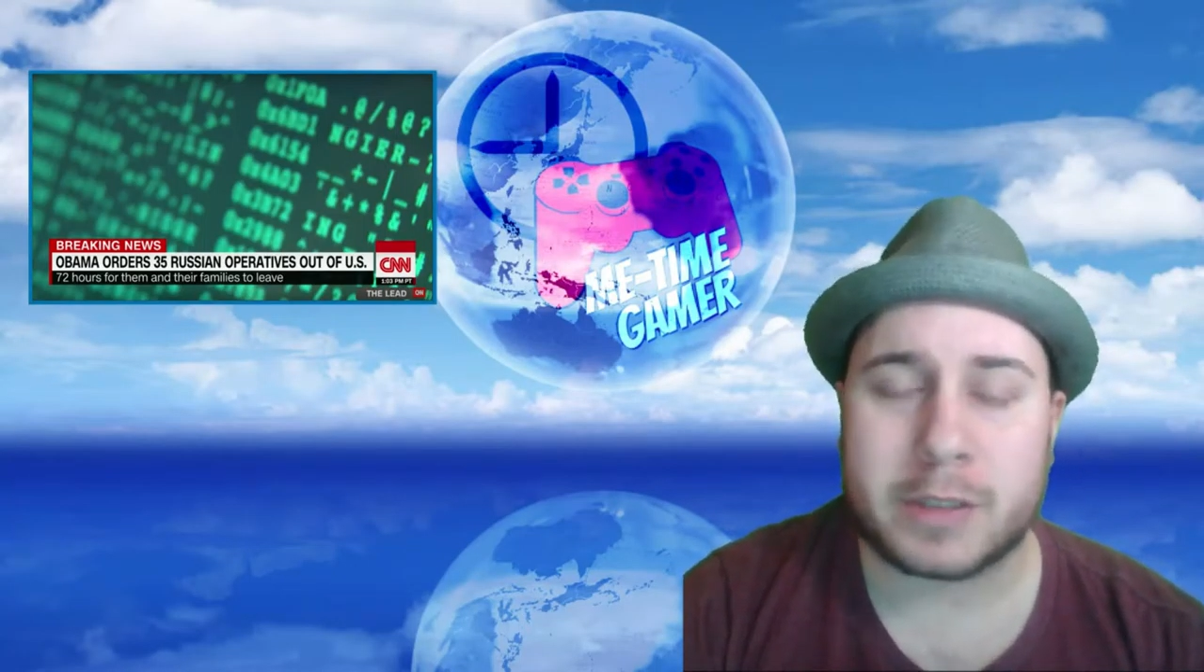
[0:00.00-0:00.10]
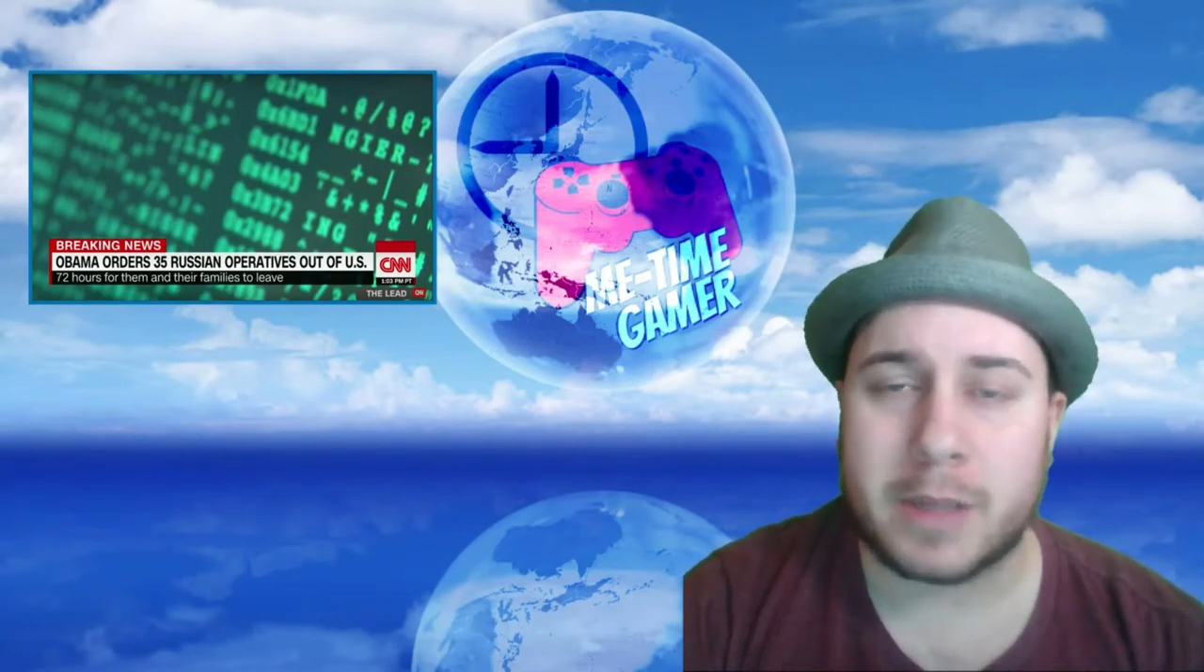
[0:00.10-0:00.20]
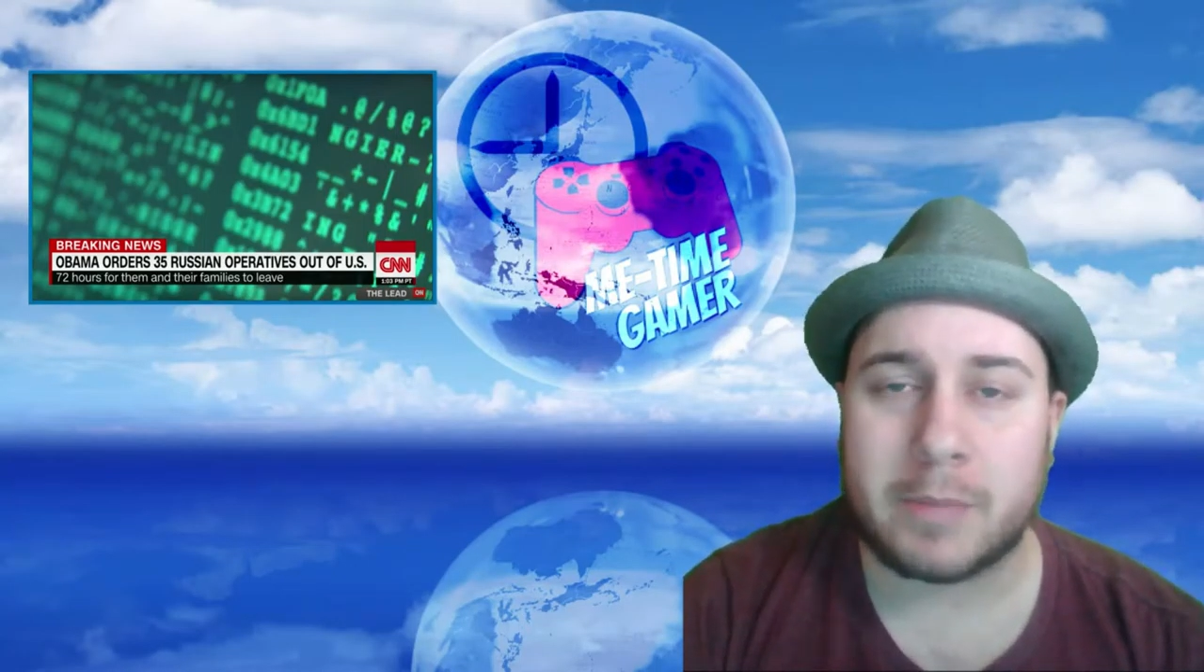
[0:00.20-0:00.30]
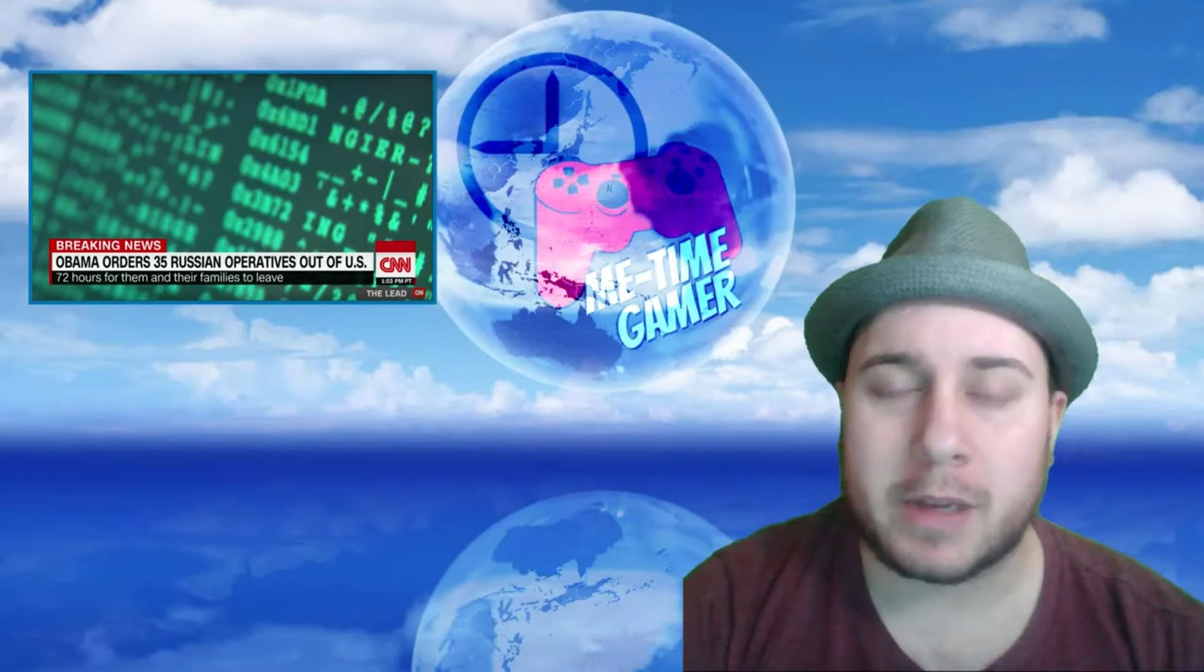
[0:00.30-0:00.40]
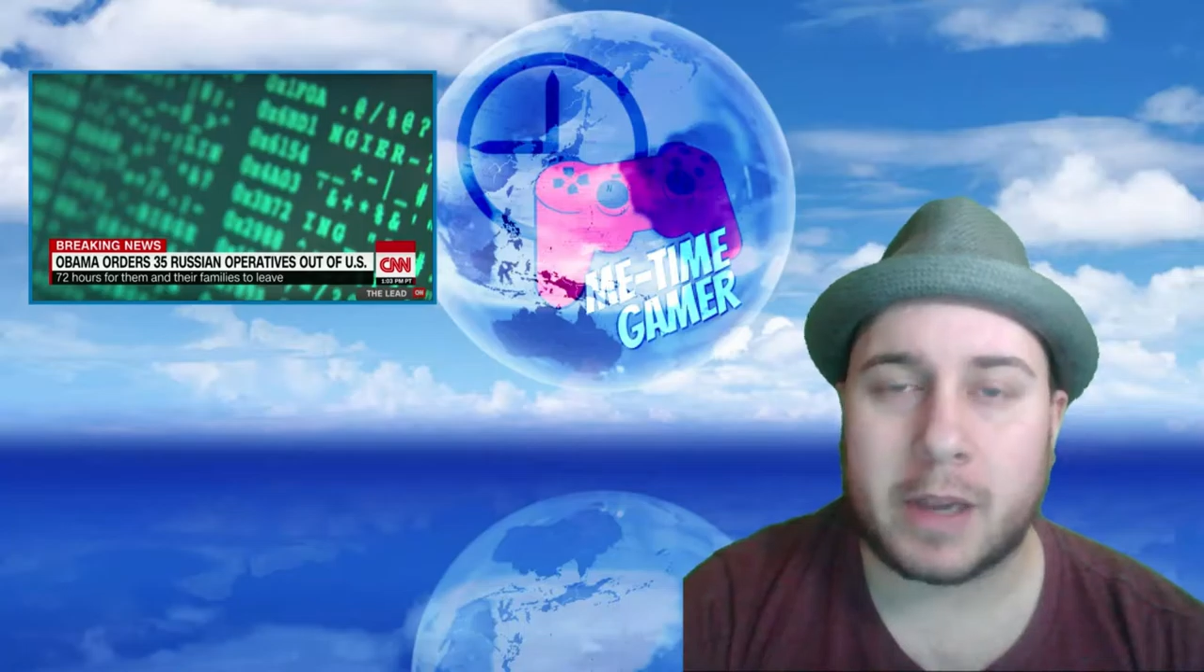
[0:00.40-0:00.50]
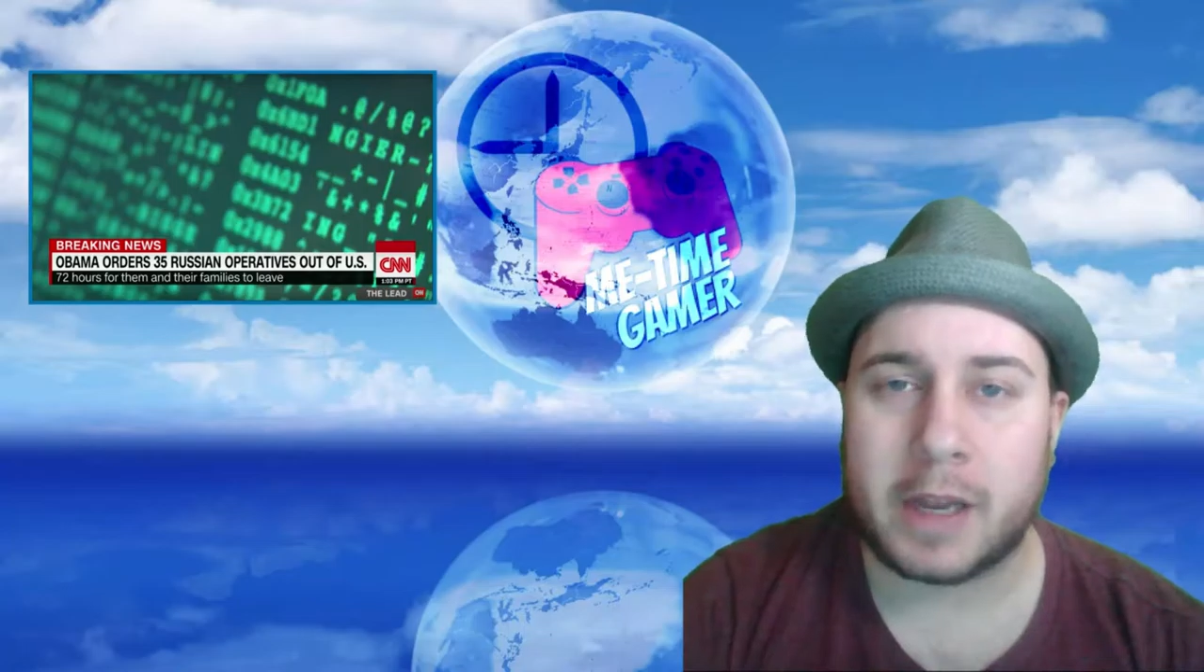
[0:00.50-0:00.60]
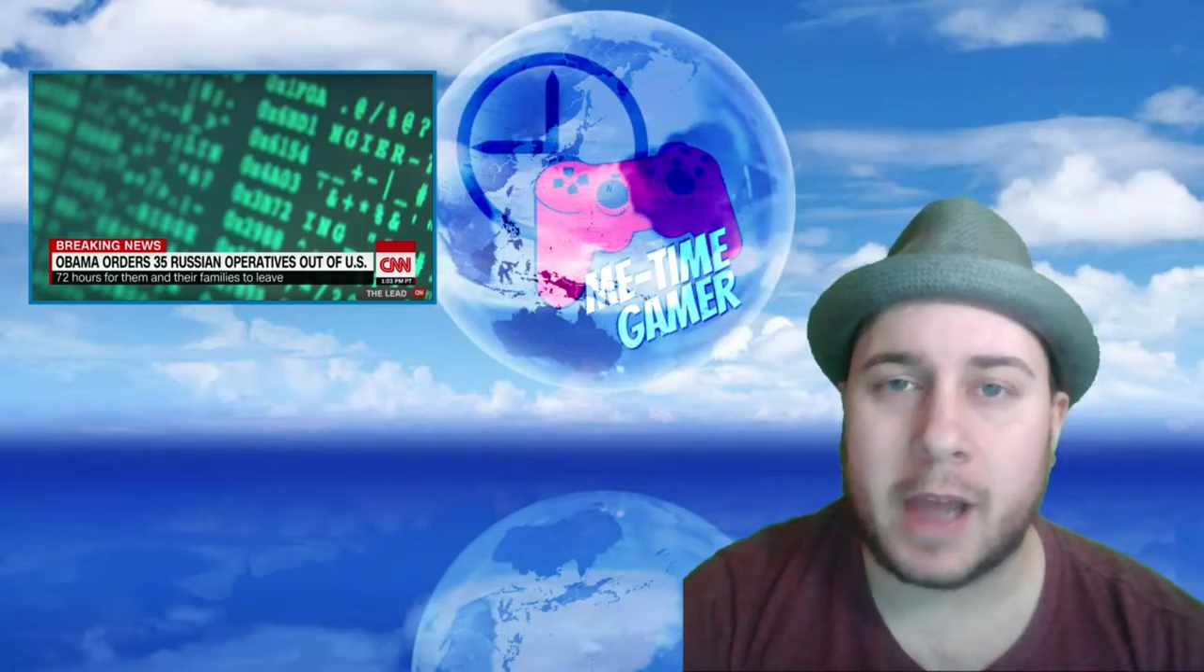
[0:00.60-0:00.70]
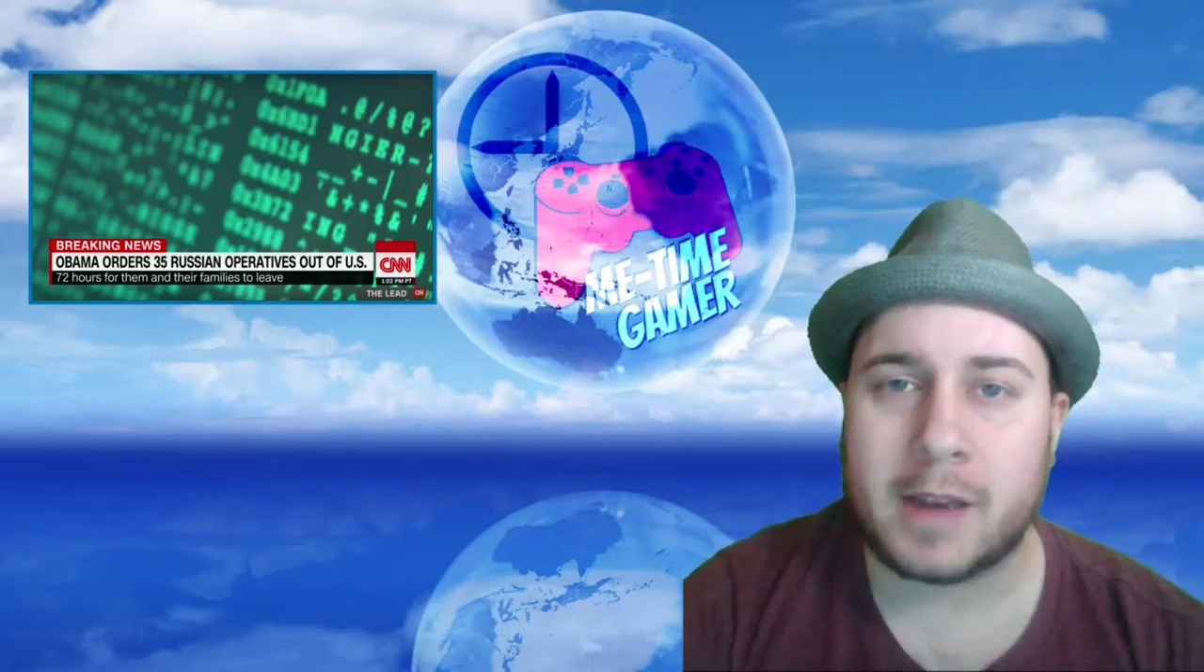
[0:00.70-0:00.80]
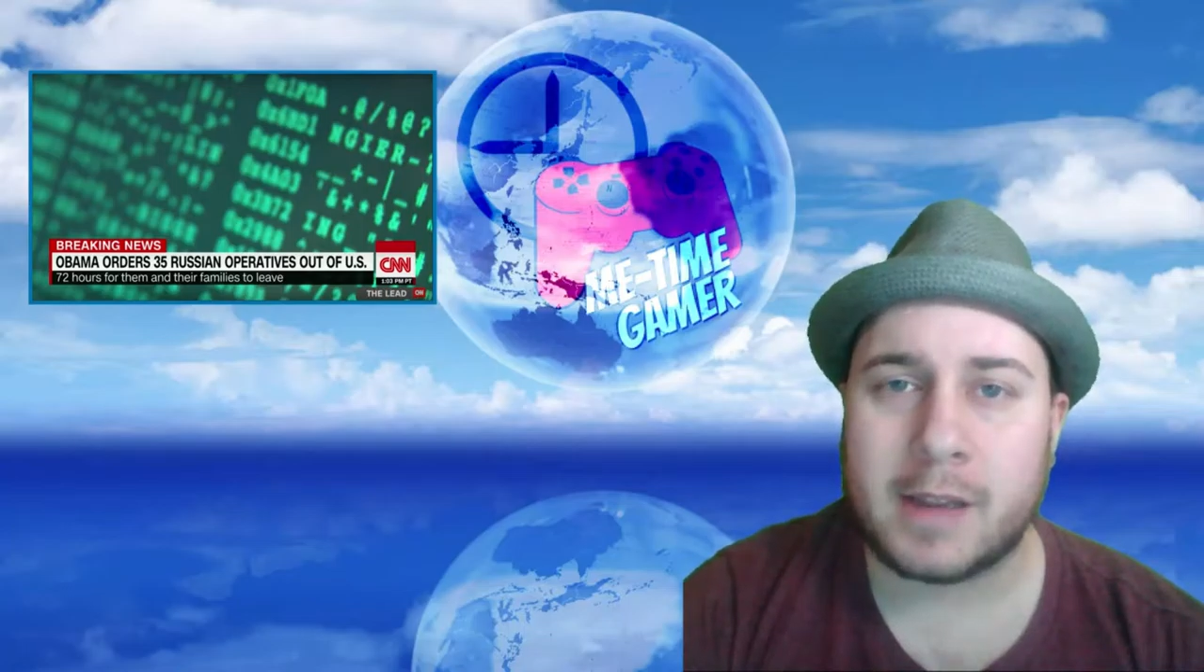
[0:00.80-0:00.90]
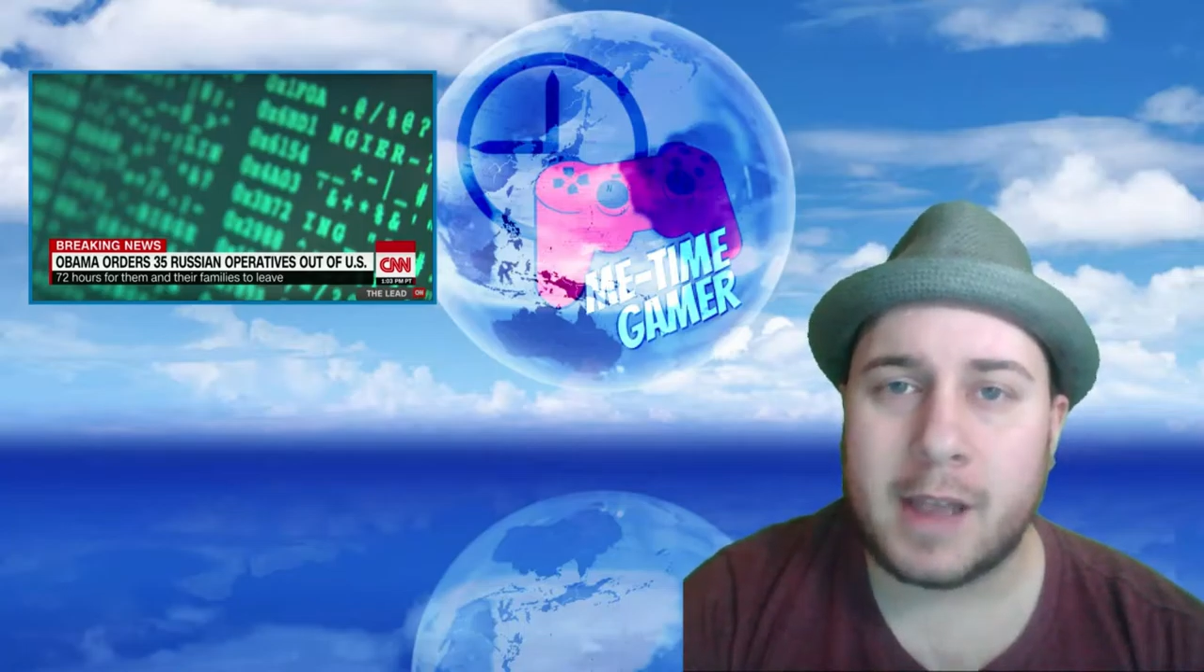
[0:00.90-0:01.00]
or something like
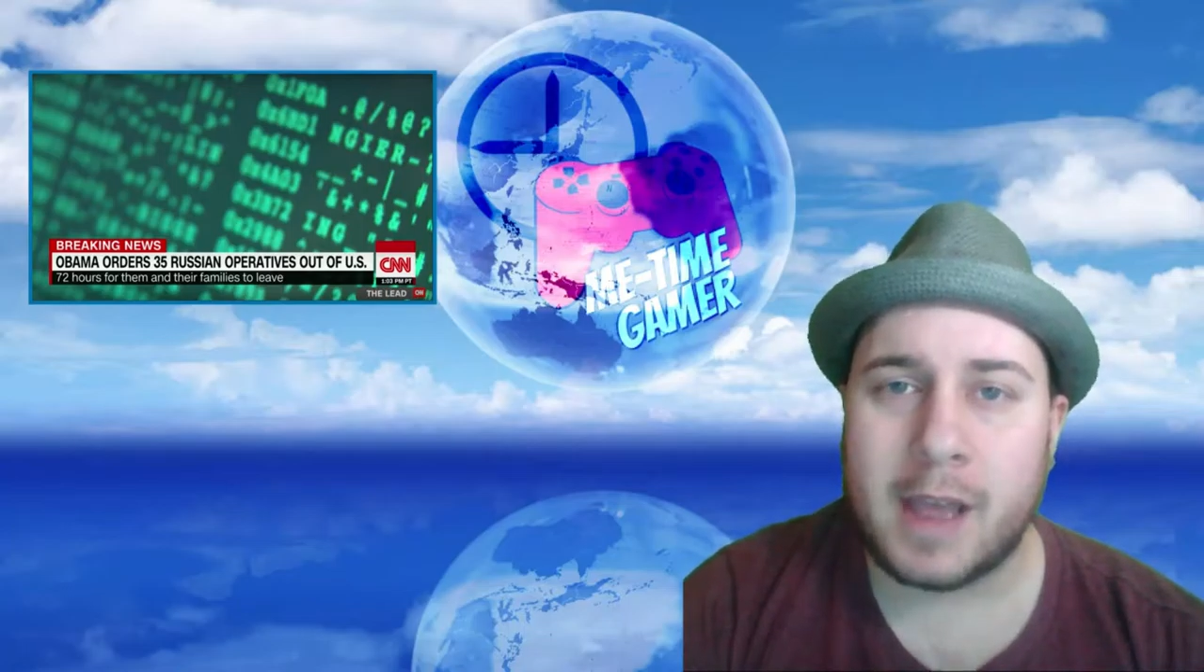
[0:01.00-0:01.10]
that,